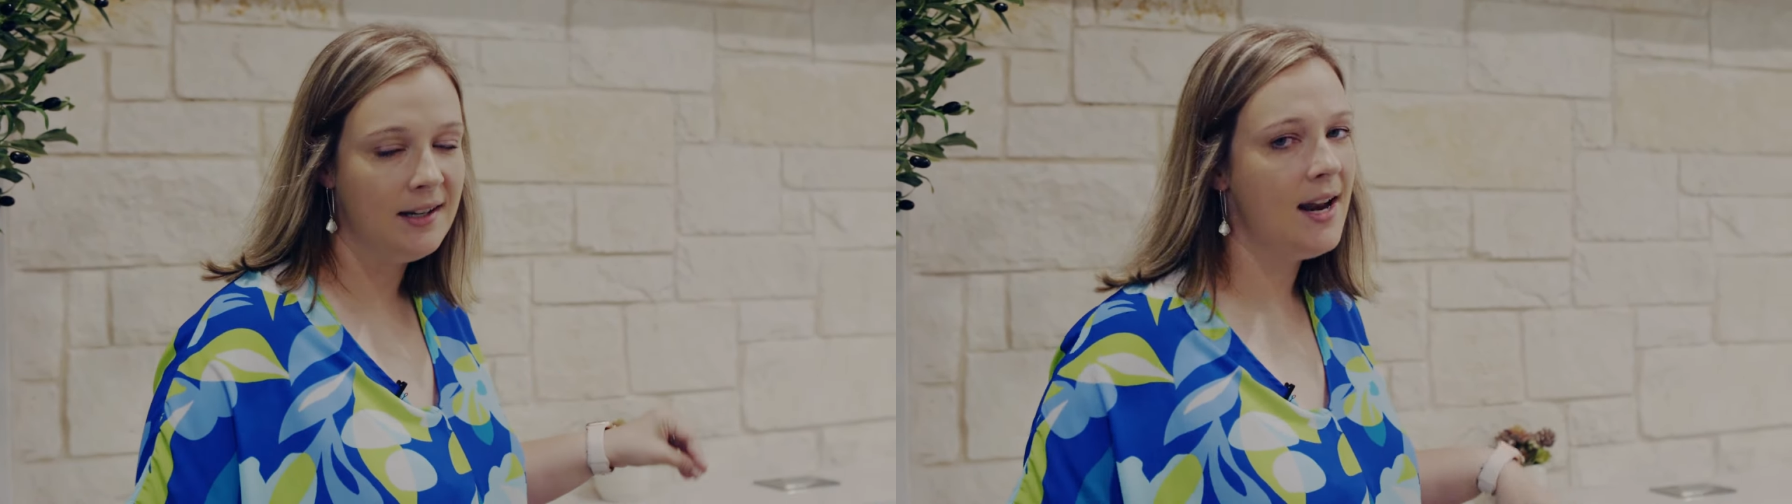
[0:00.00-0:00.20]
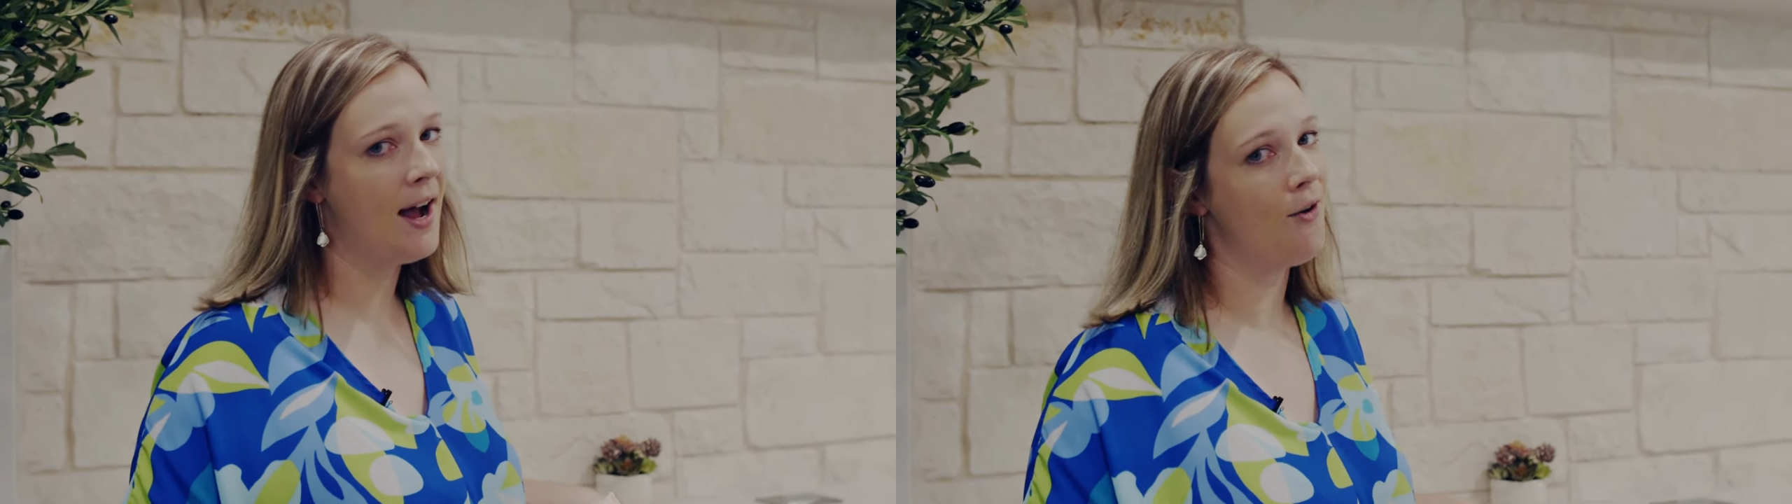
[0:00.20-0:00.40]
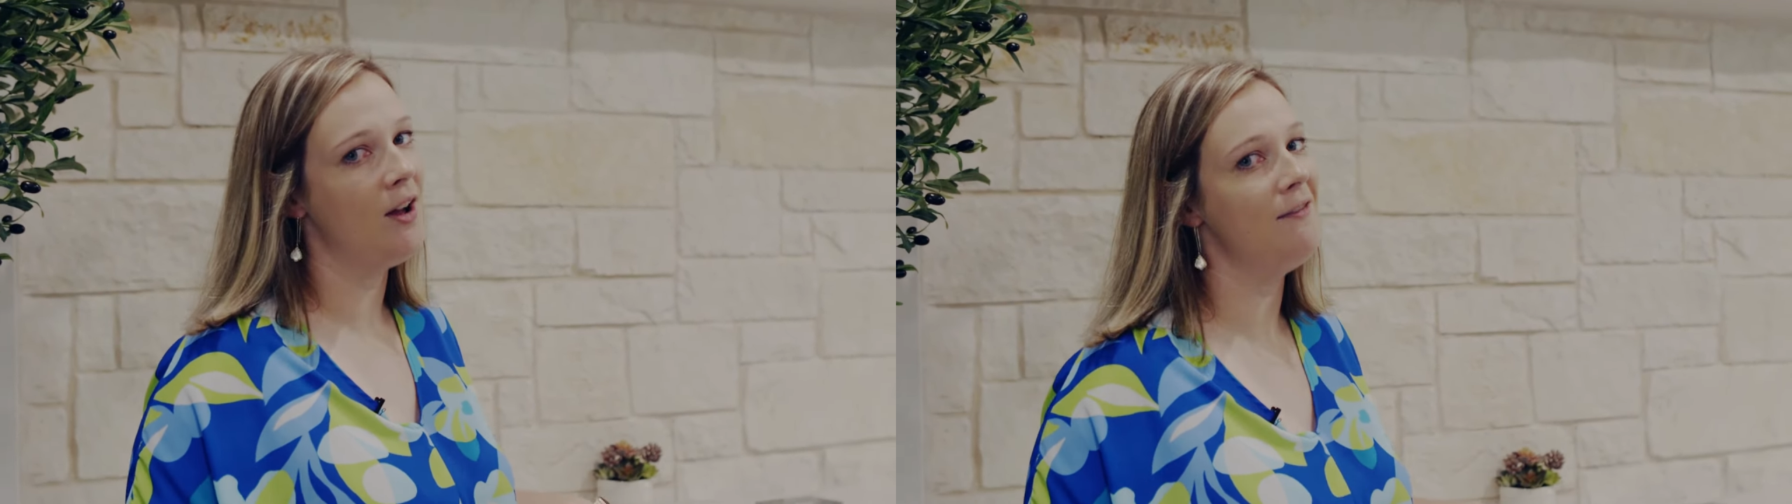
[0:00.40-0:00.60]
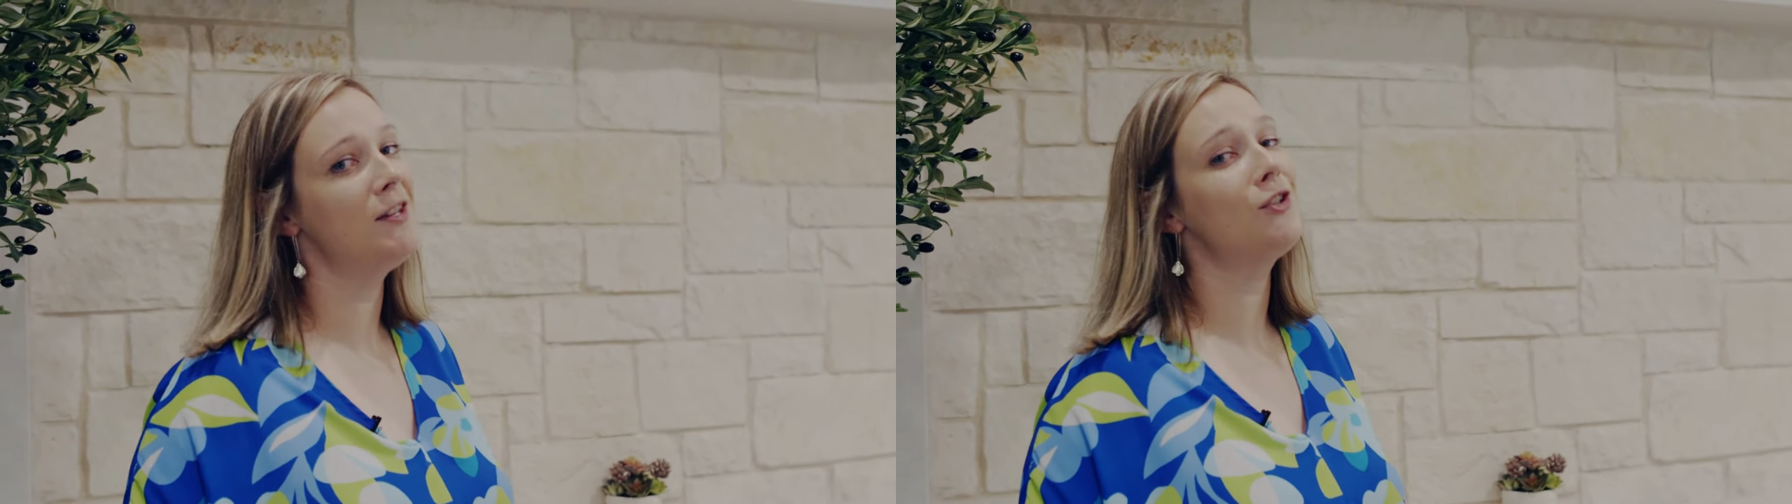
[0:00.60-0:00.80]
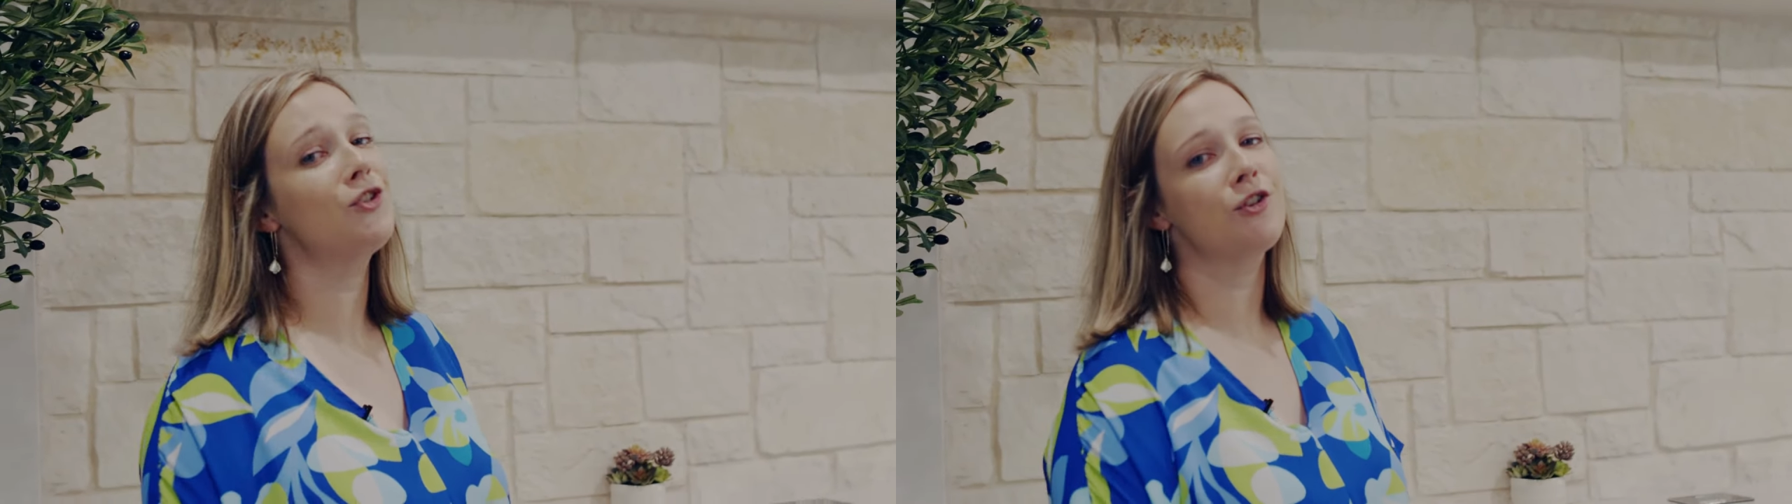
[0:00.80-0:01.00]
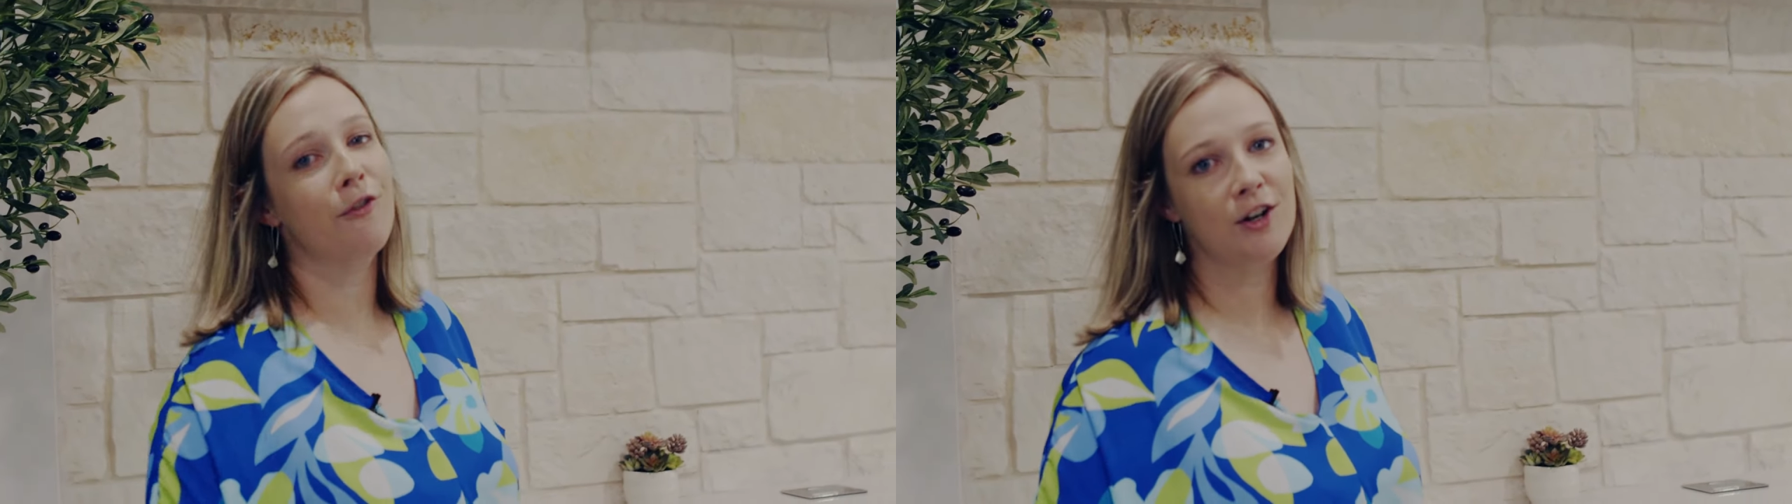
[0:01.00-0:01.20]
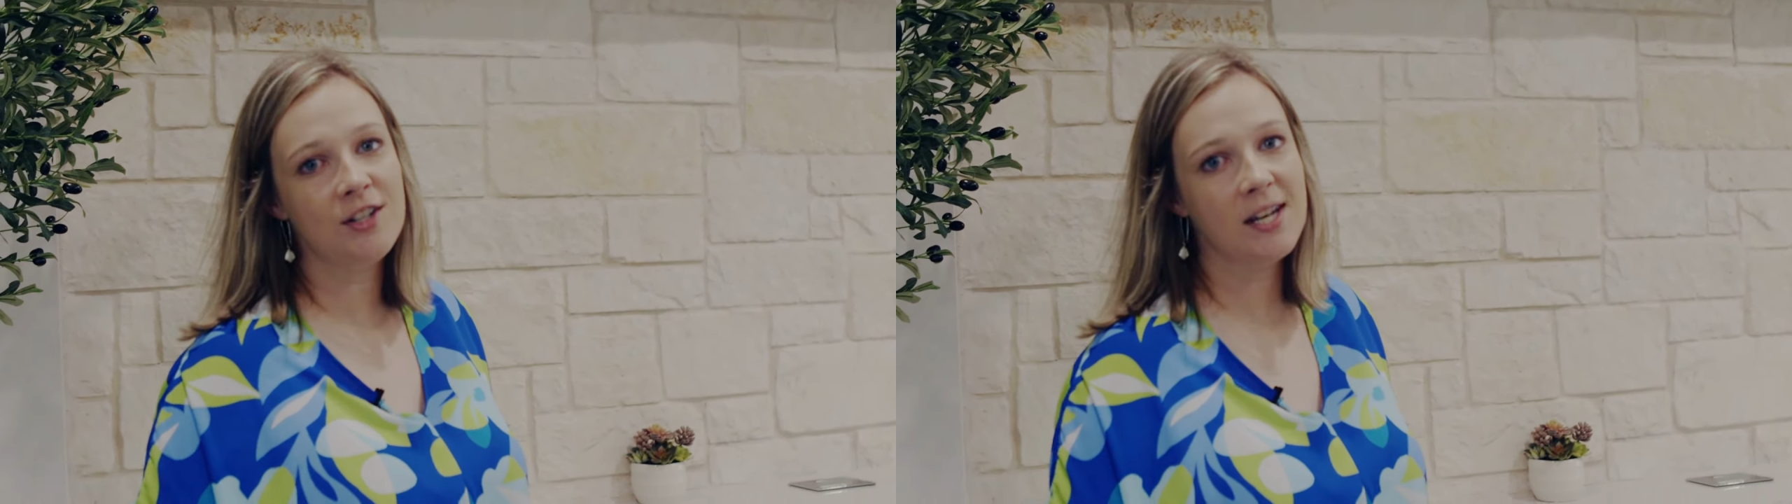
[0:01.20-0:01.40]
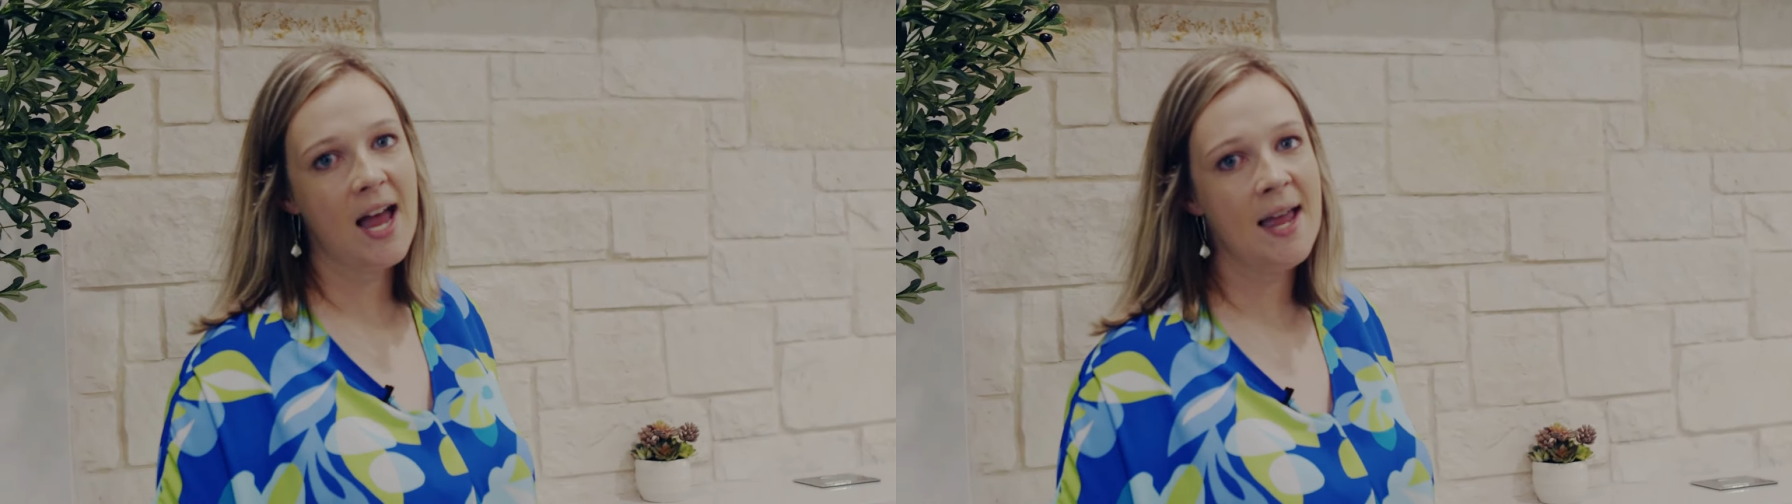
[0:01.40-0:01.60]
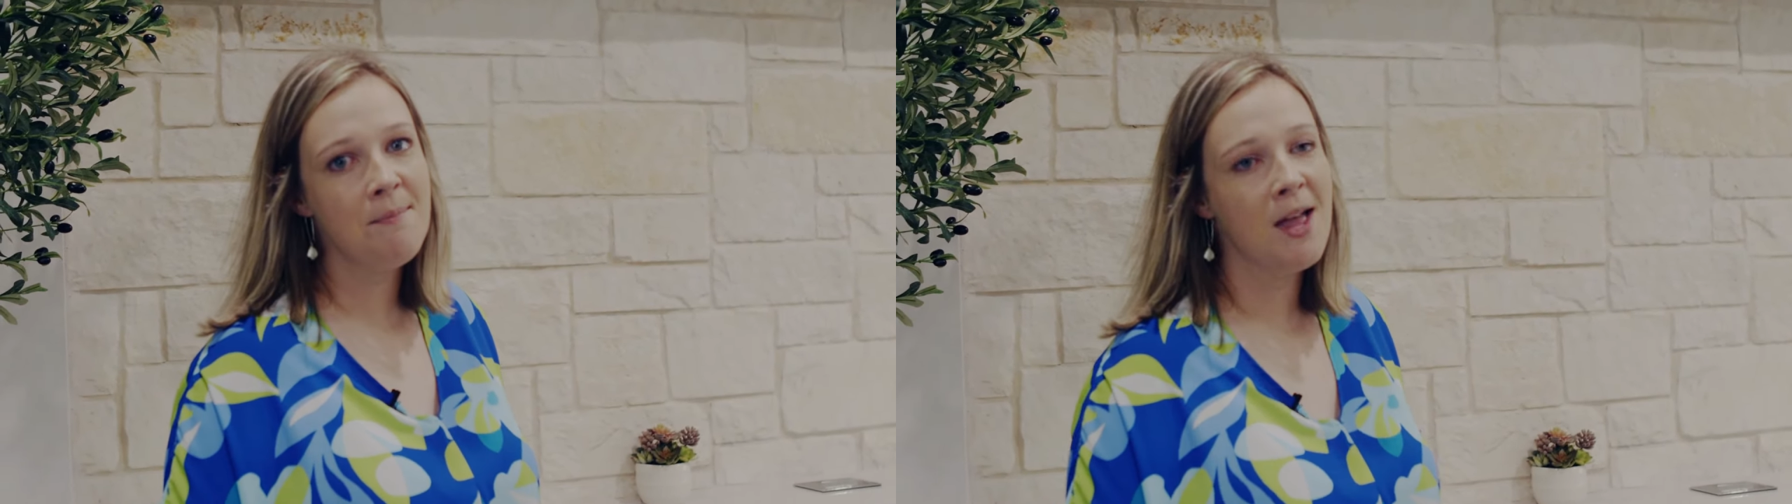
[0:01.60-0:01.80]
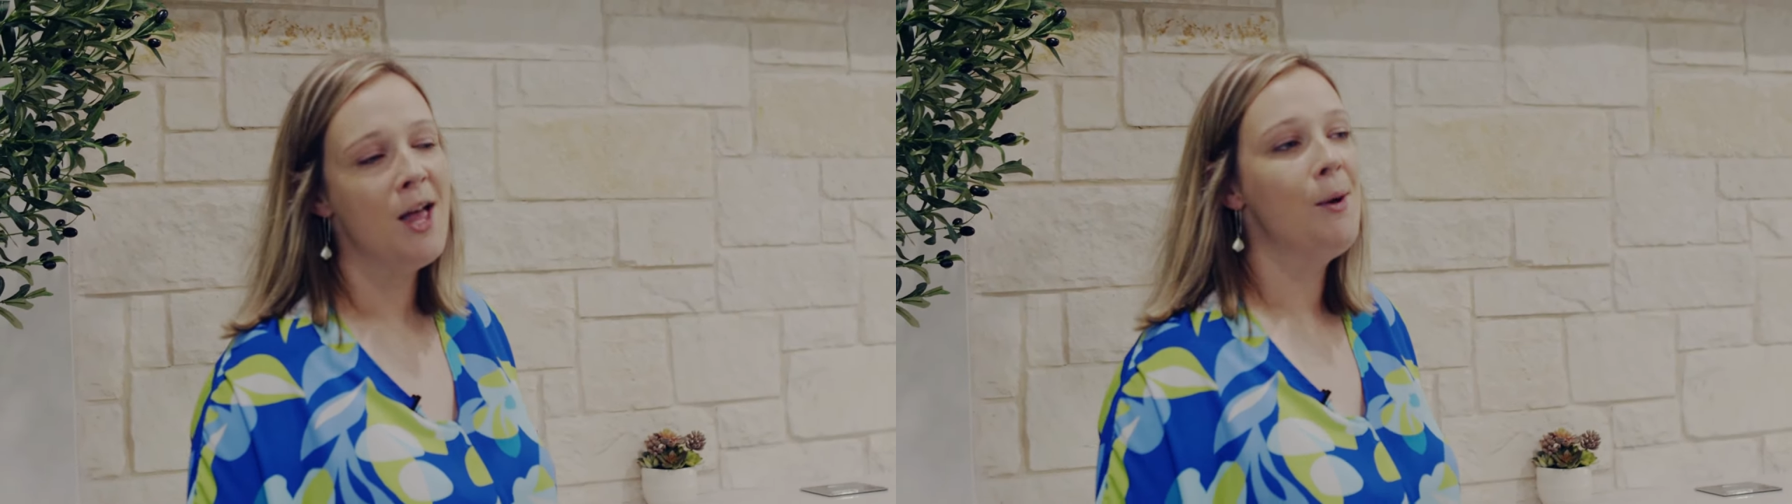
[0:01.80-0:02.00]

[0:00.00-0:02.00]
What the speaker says: Now, if this is your first time,